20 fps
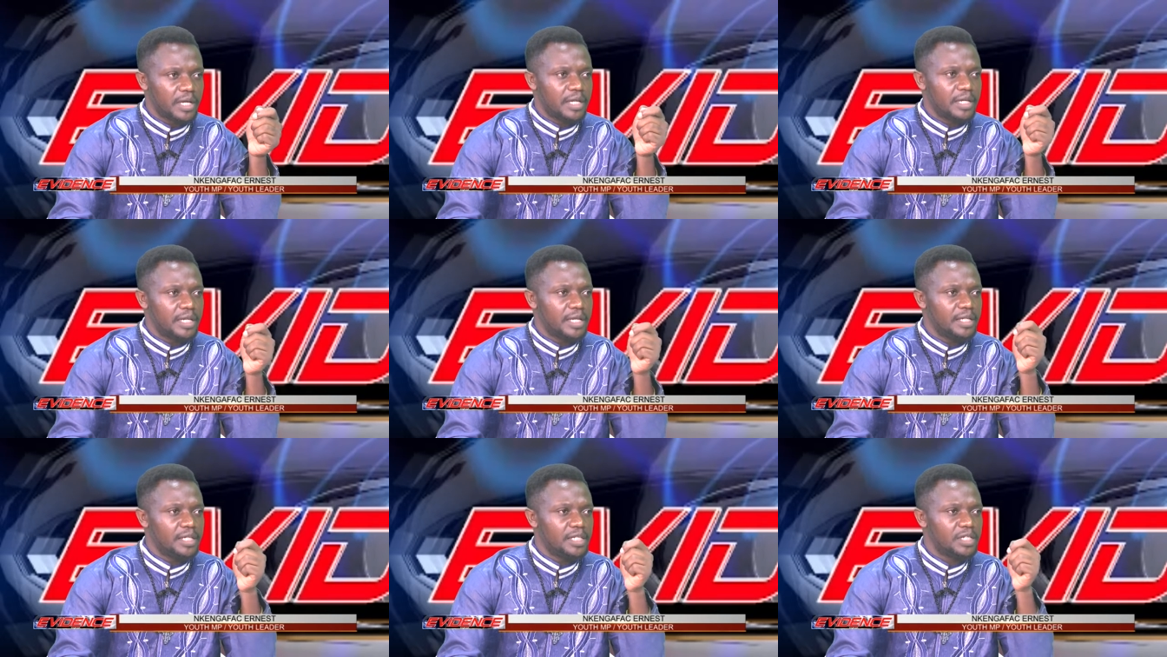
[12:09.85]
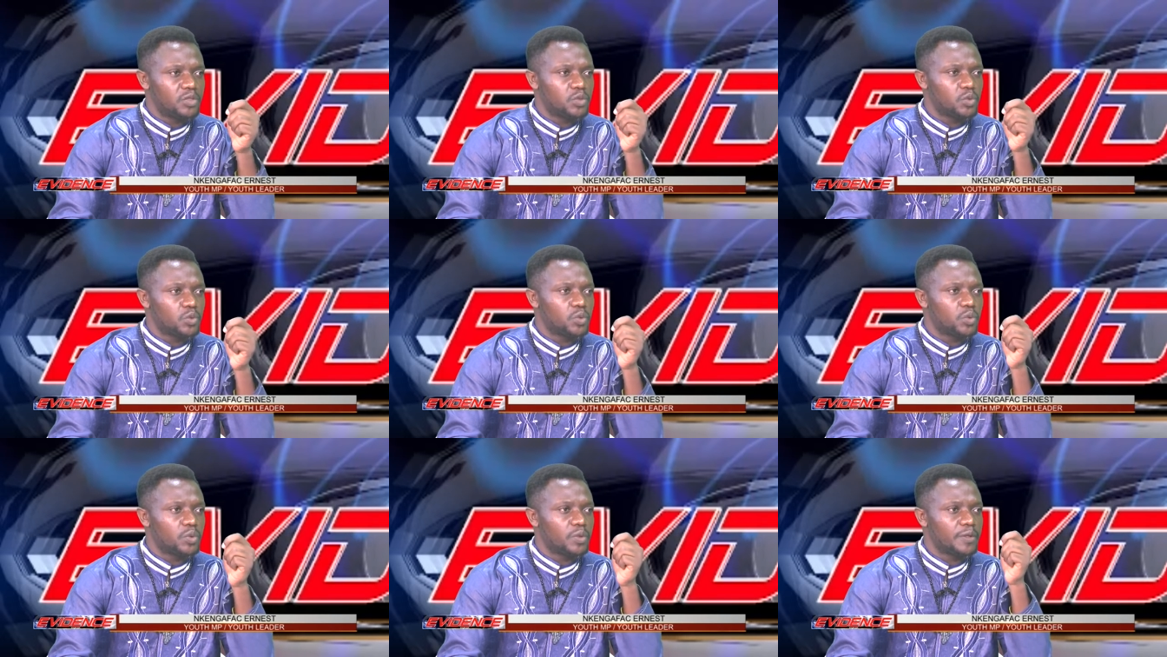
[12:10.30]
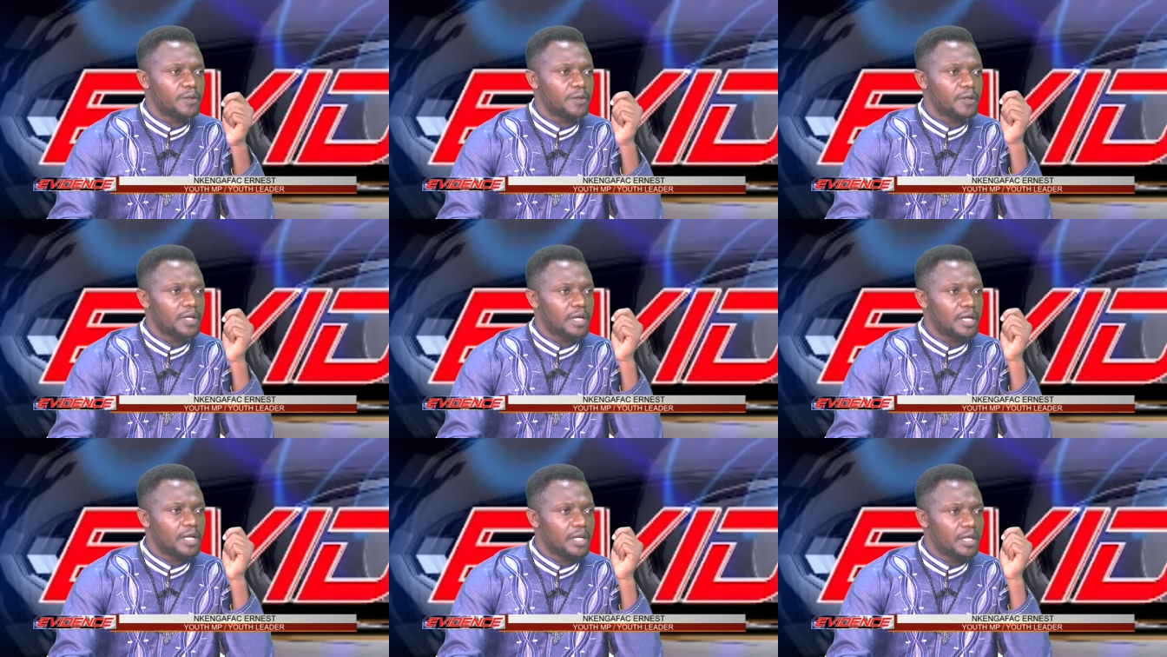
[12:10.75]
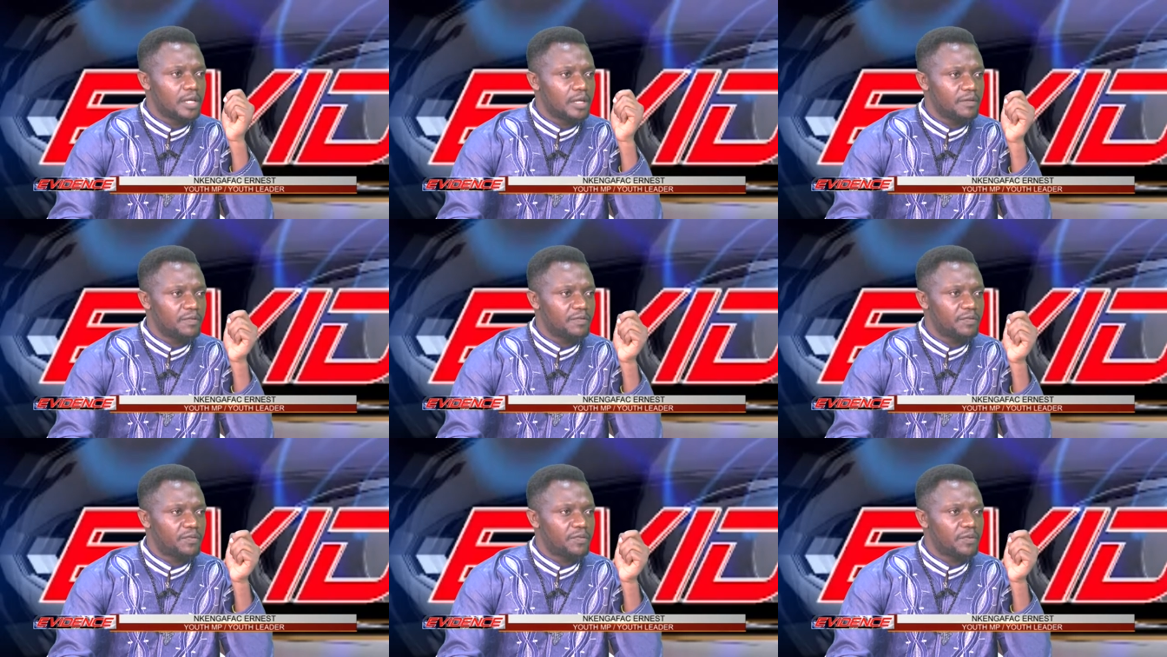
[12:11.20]
they need to
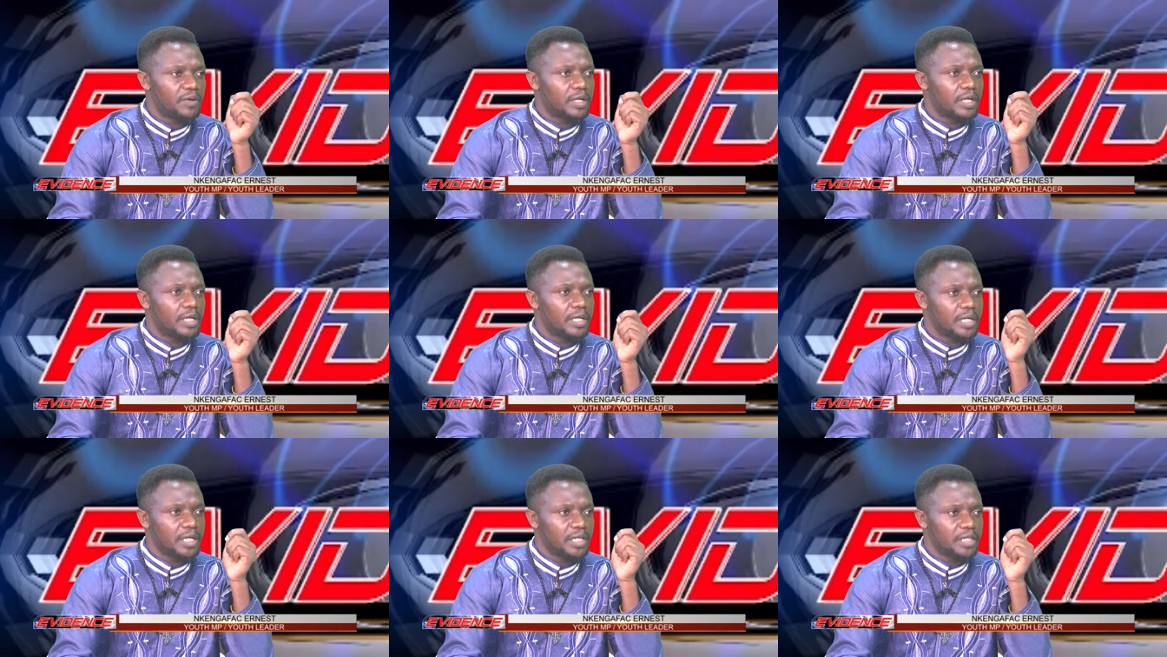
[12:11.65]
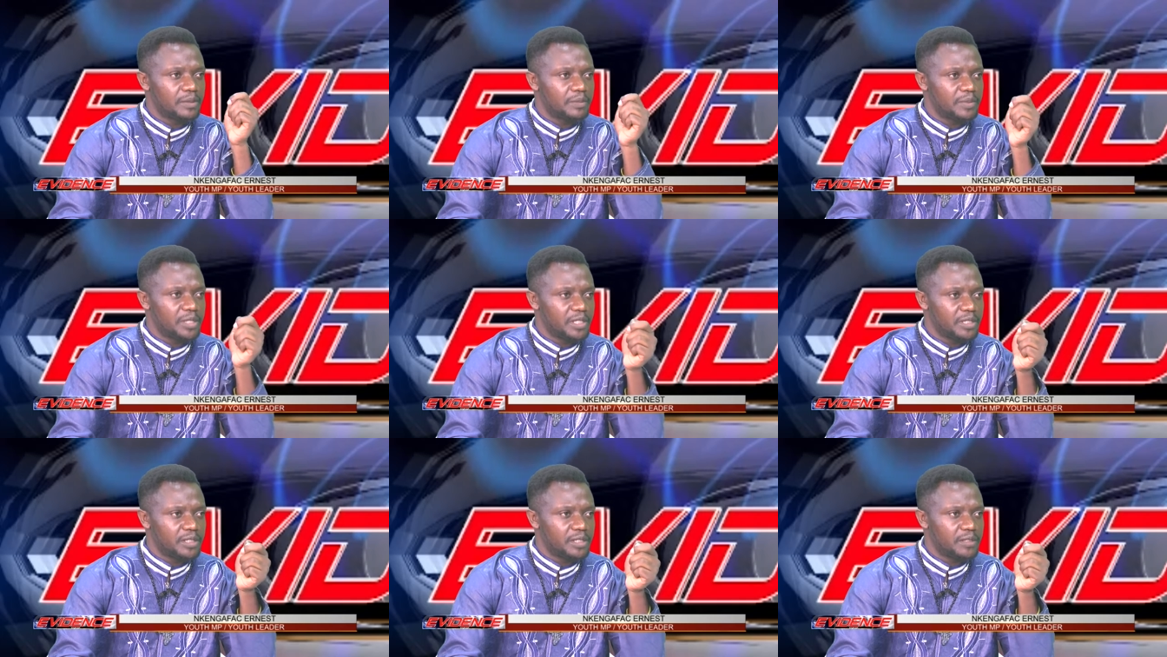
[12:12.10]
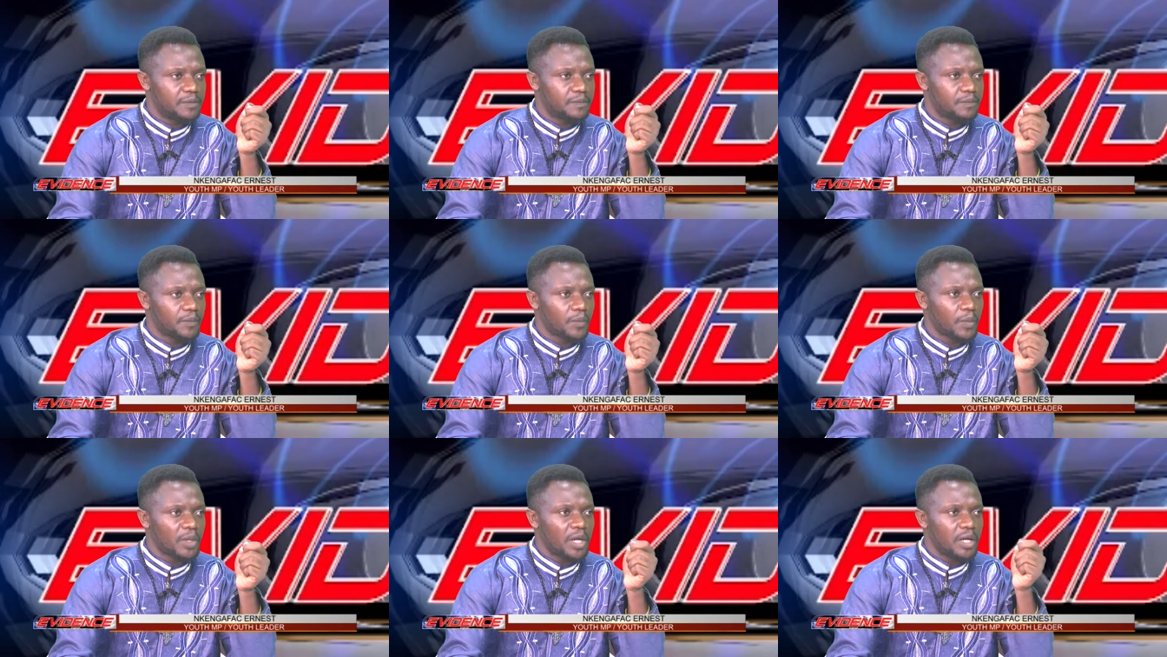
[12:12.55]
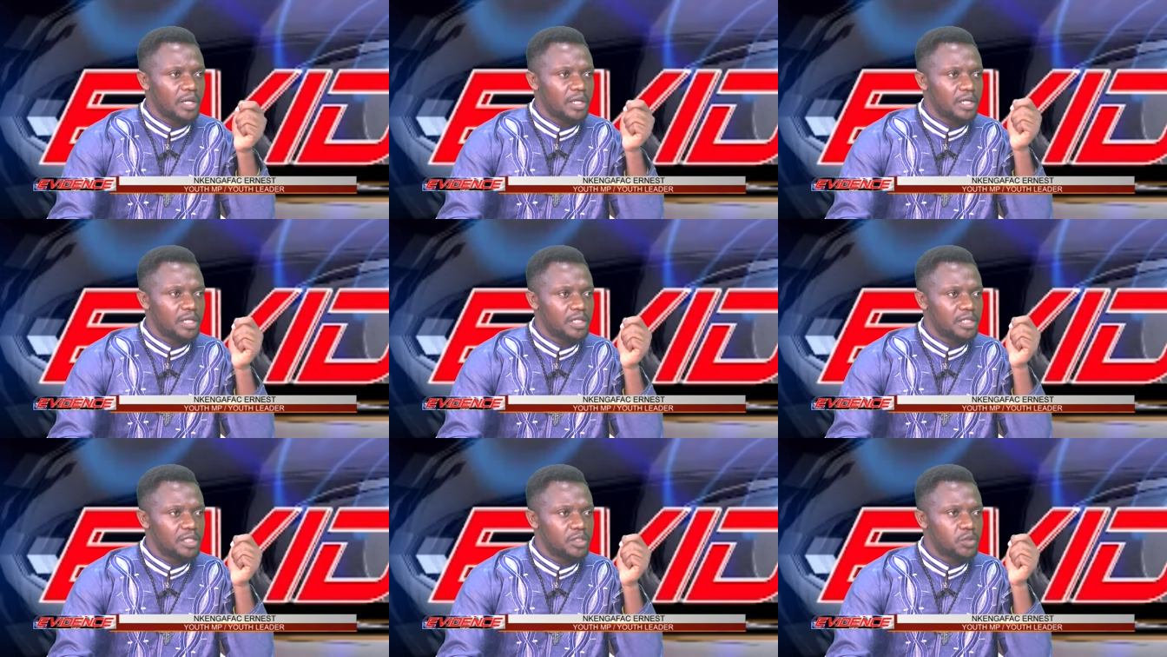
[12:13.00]
give credibility.
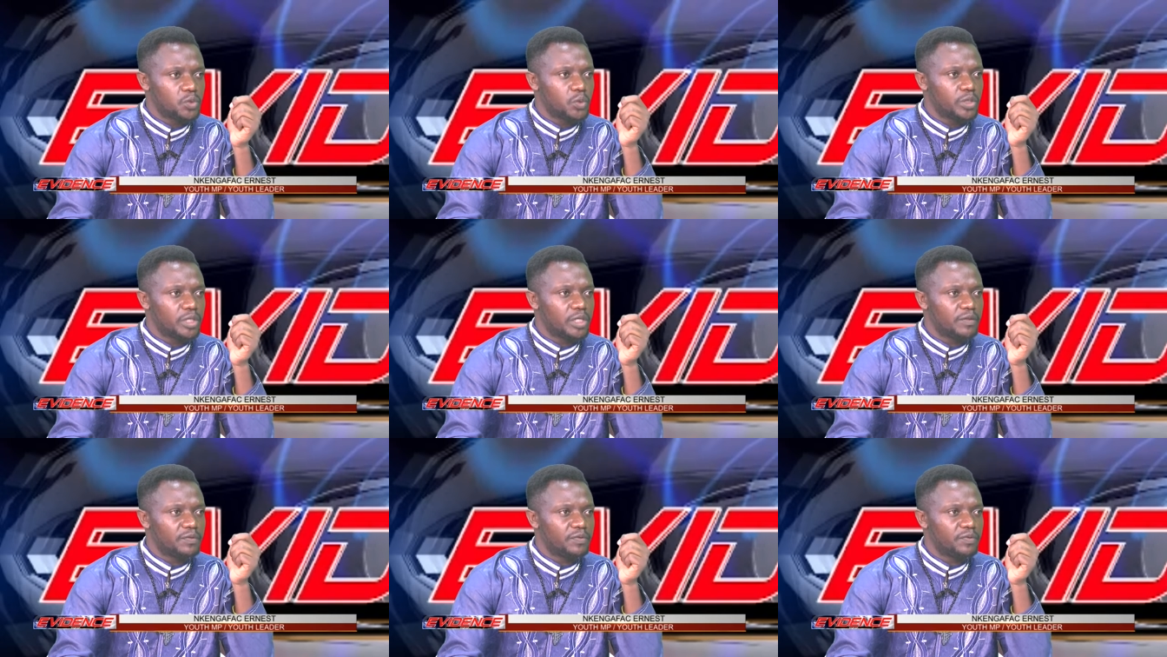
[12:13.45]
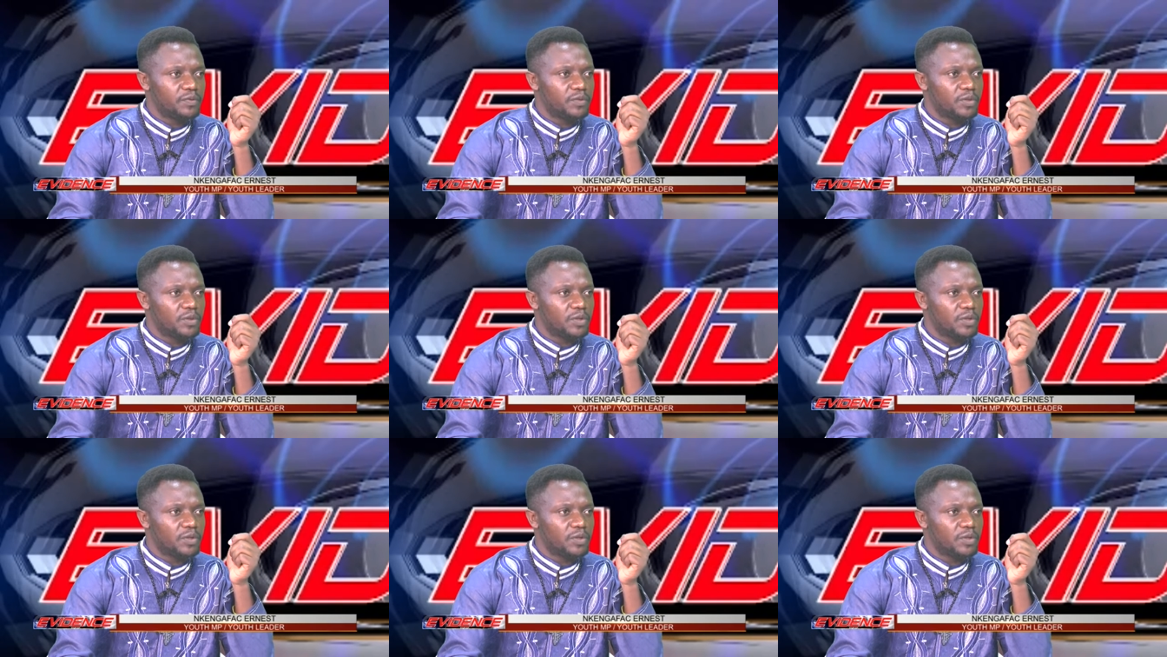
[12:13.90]
They need to give